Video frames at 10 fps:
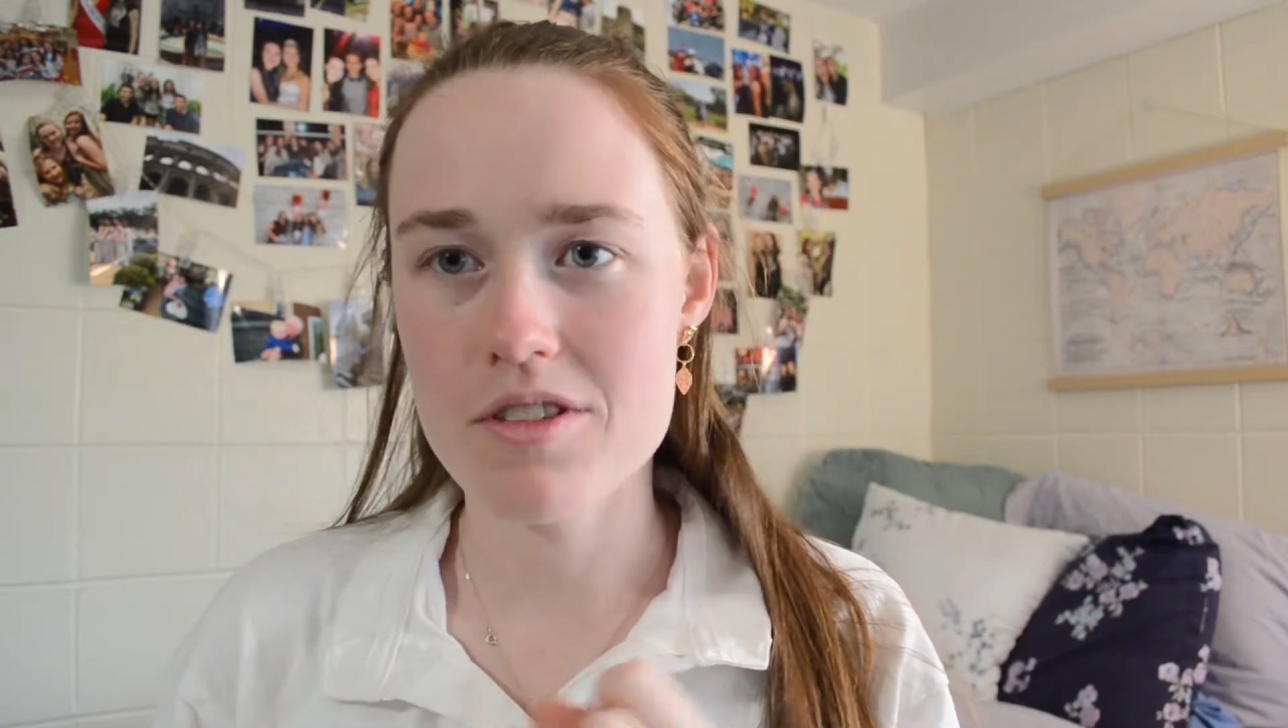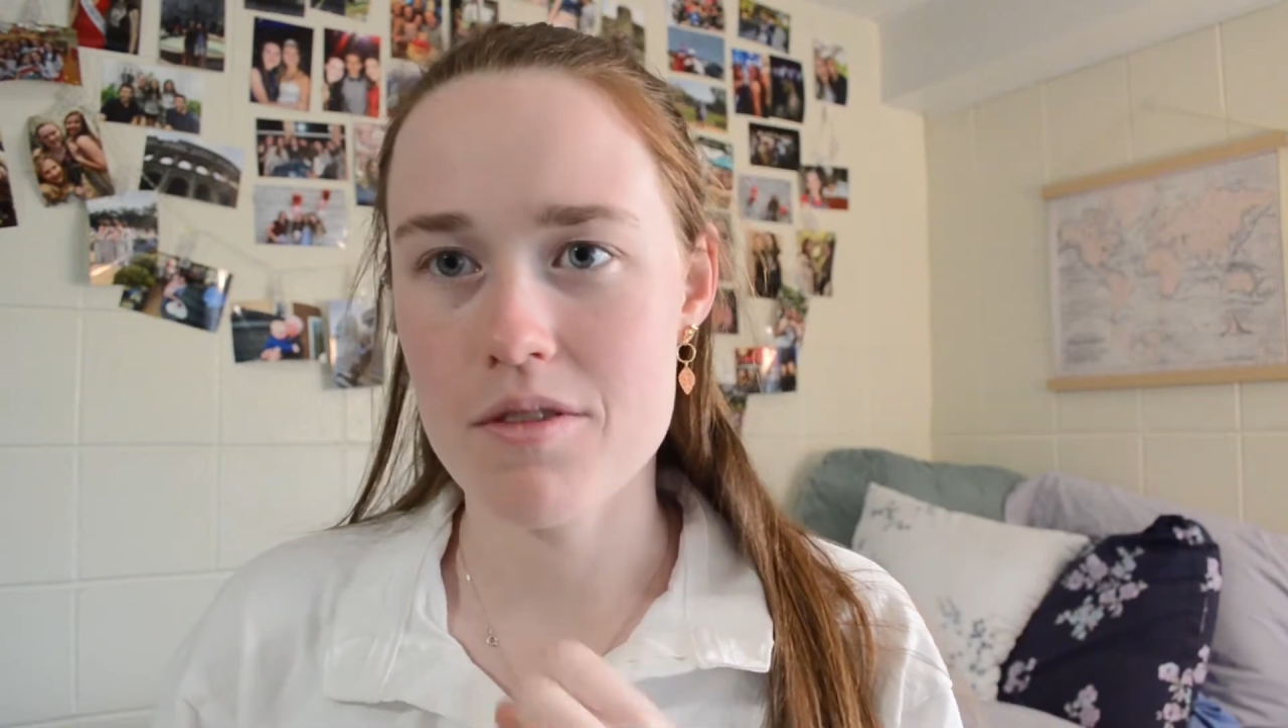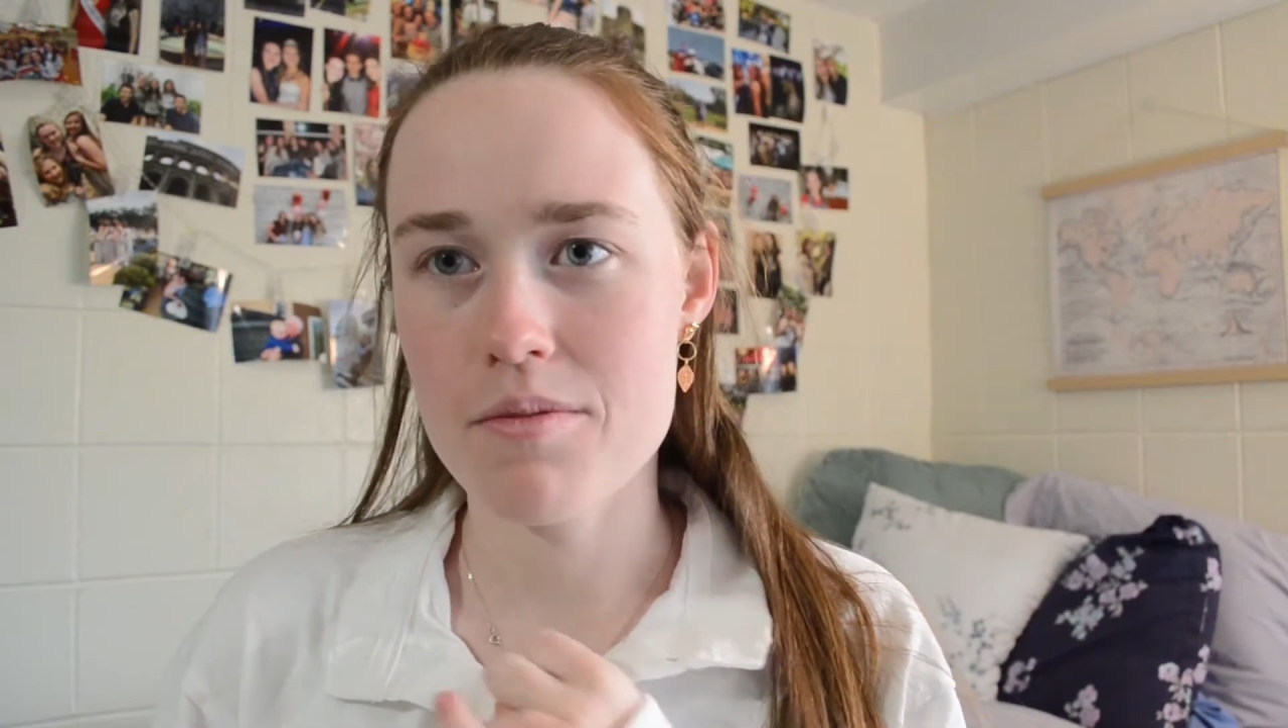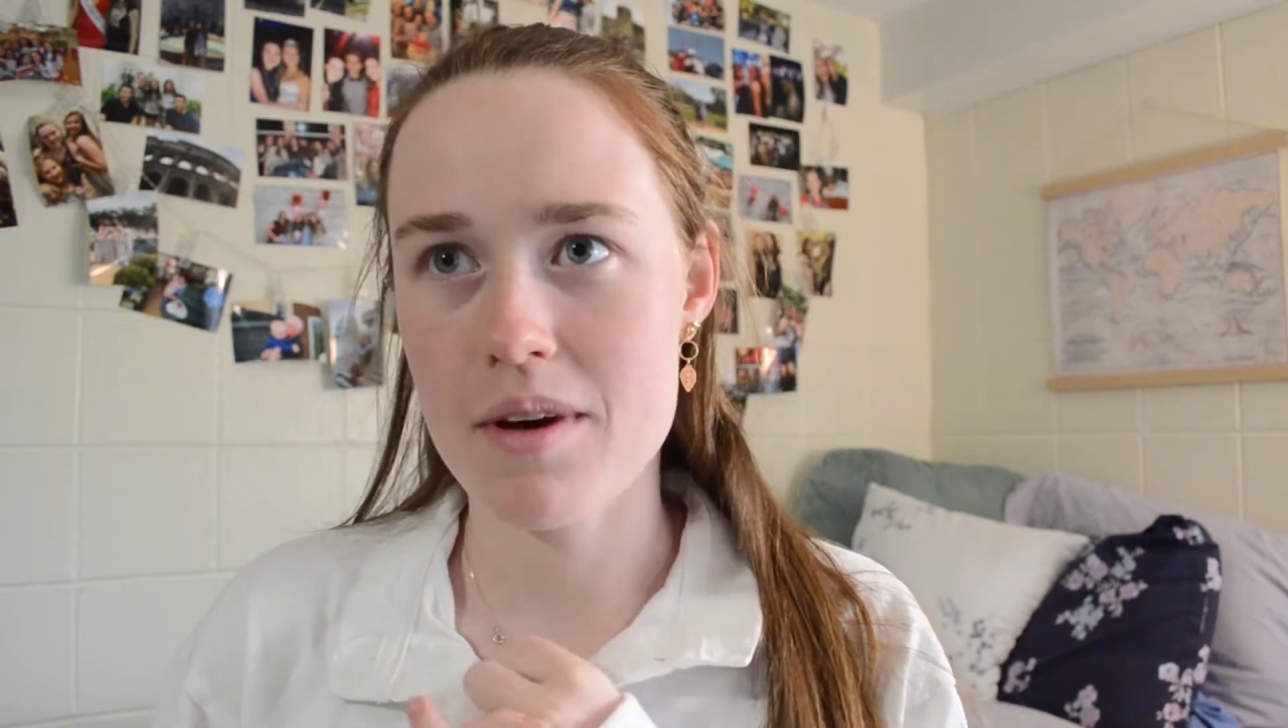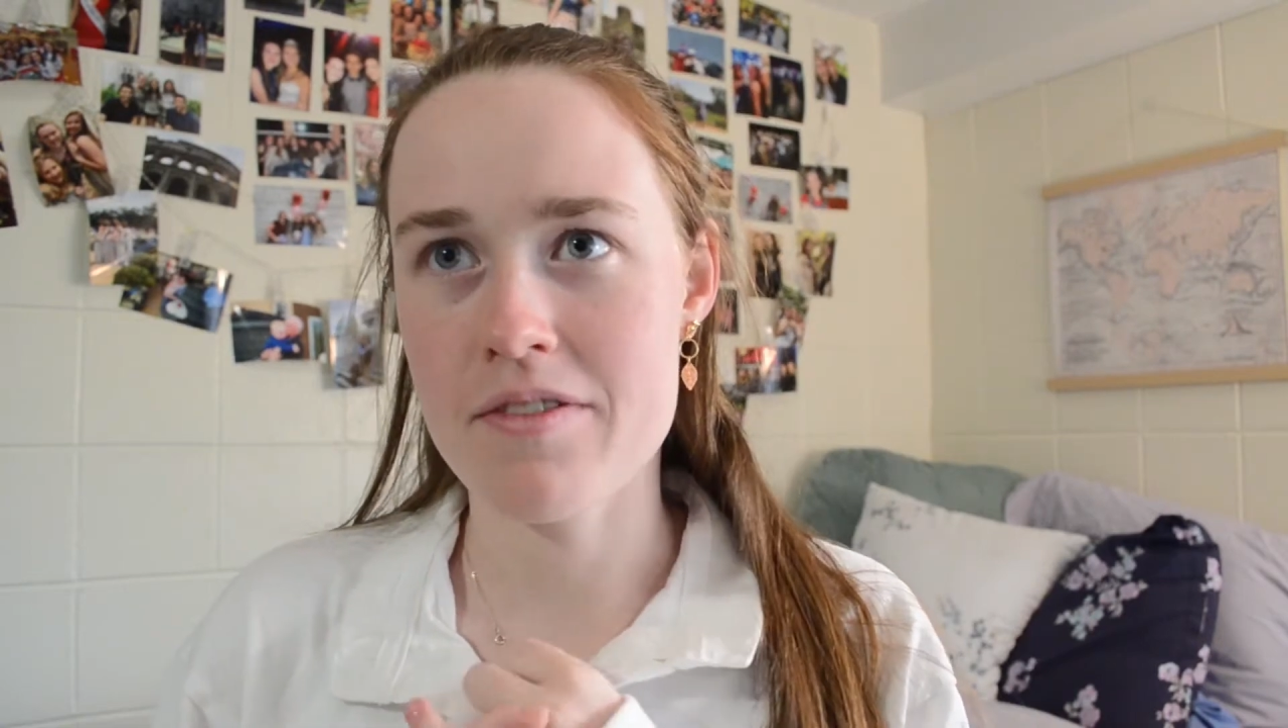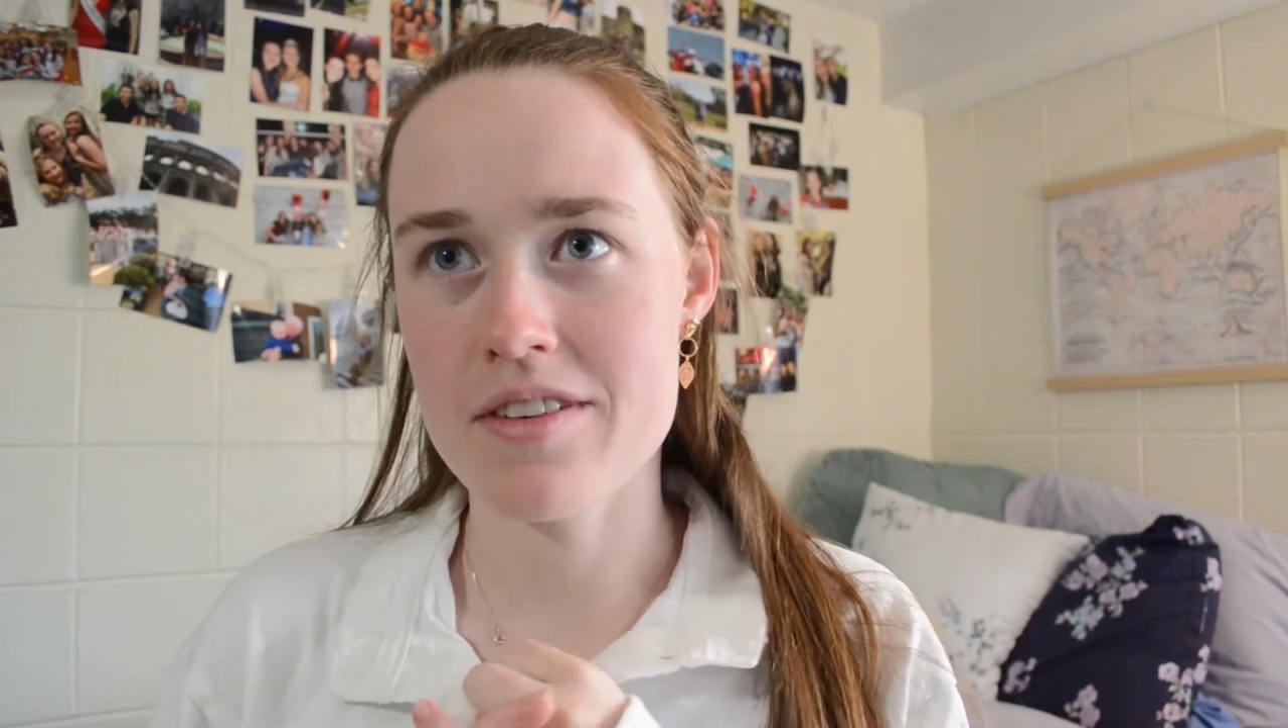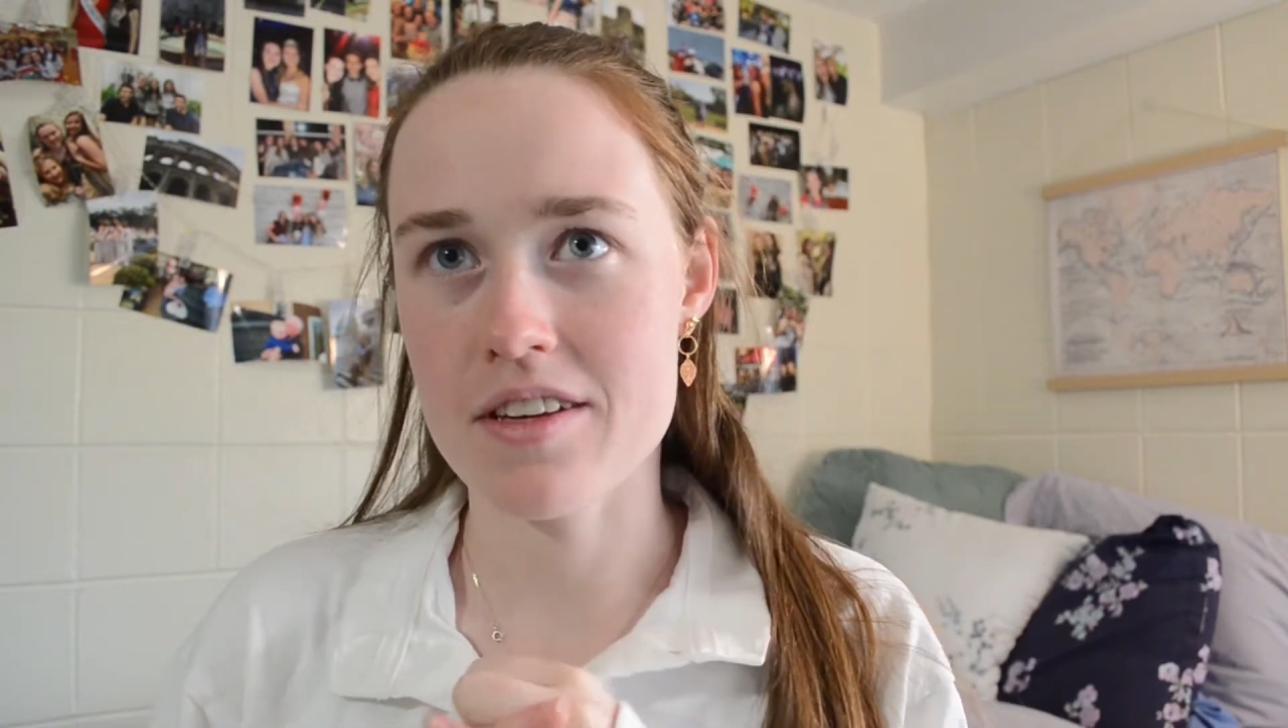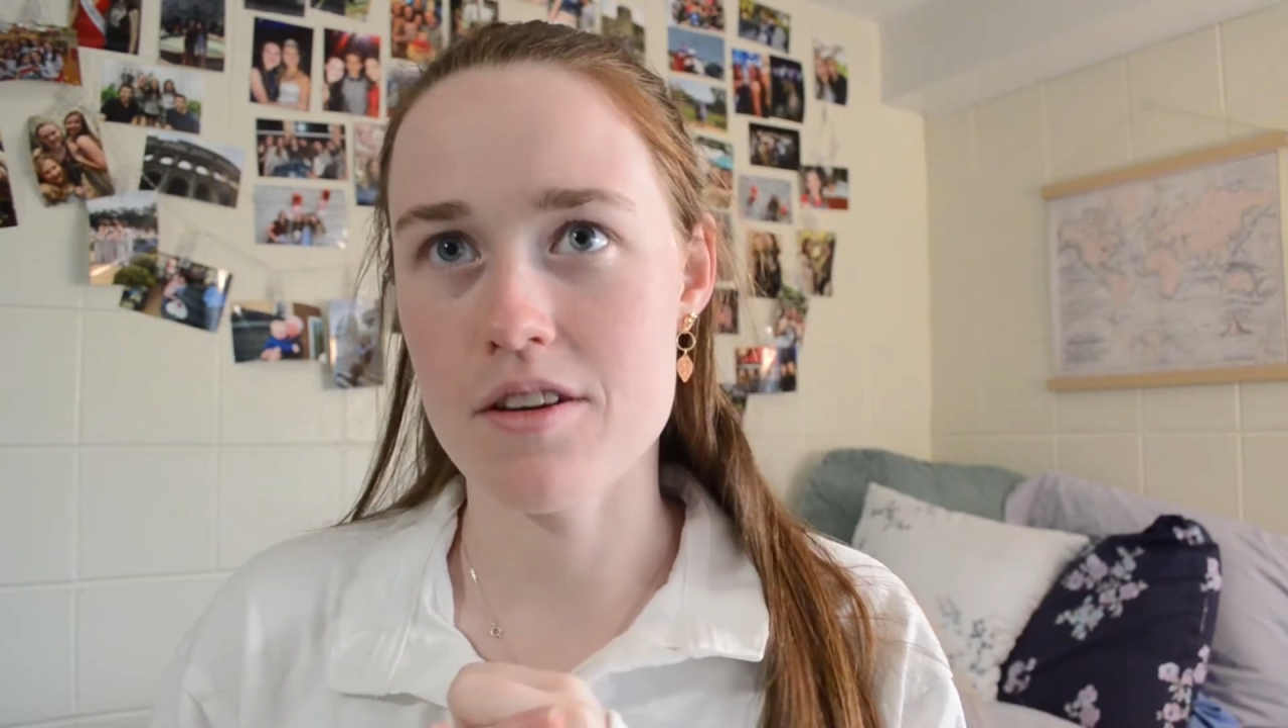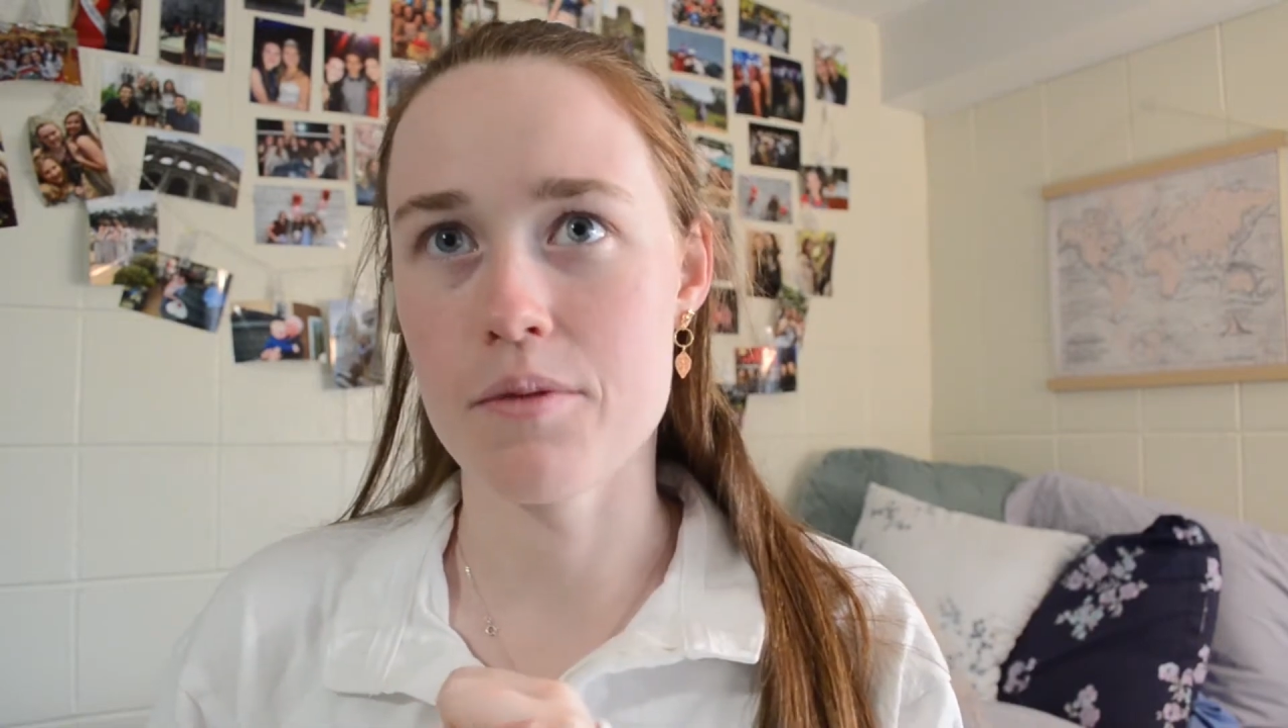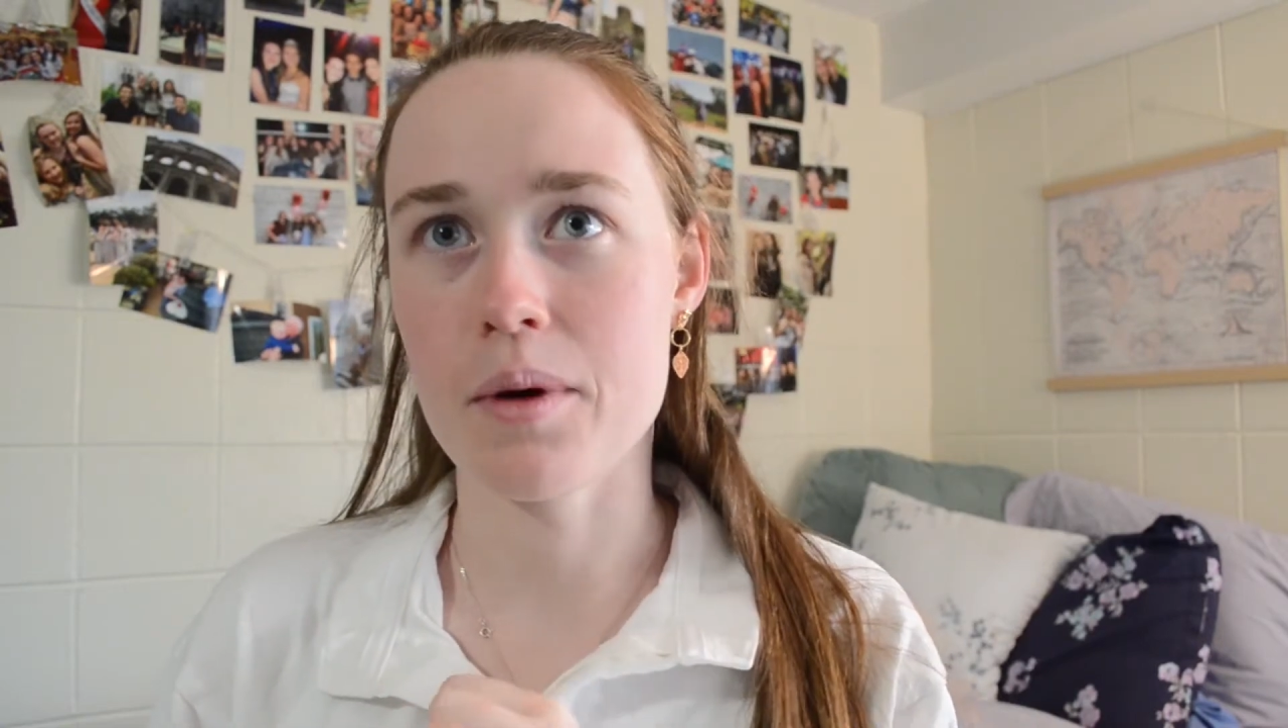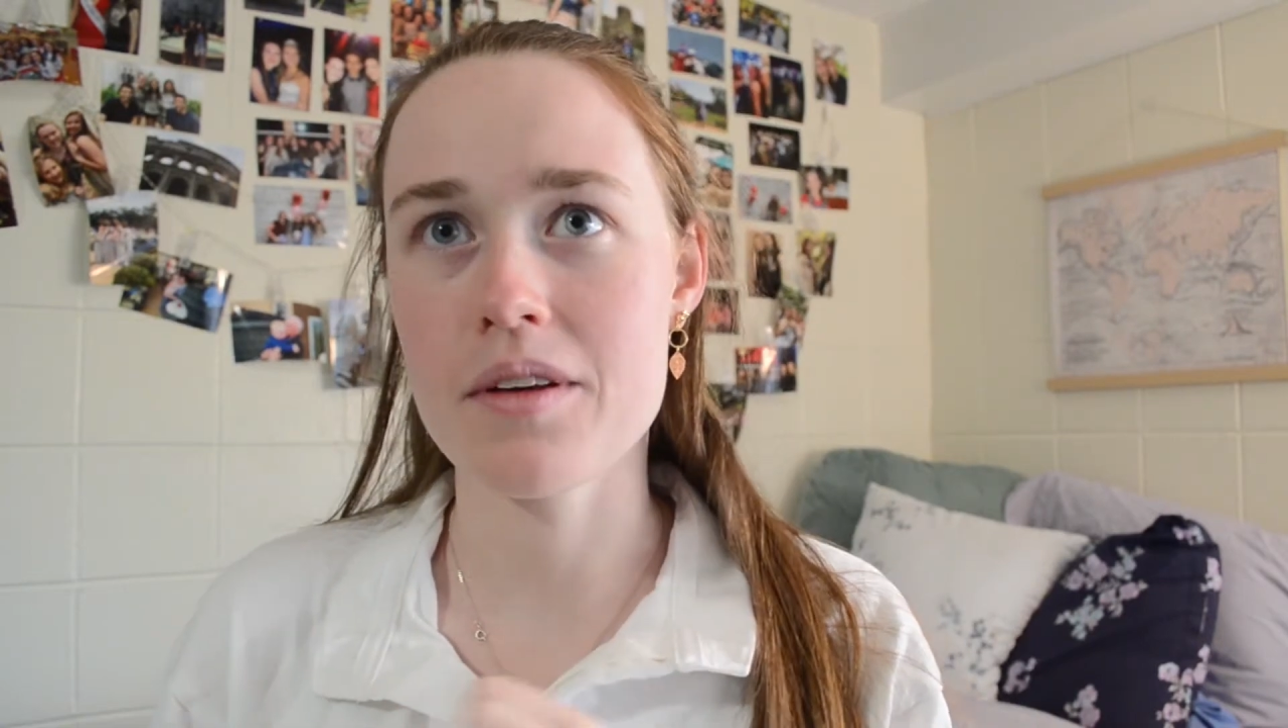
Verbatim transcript: done with my physics homework,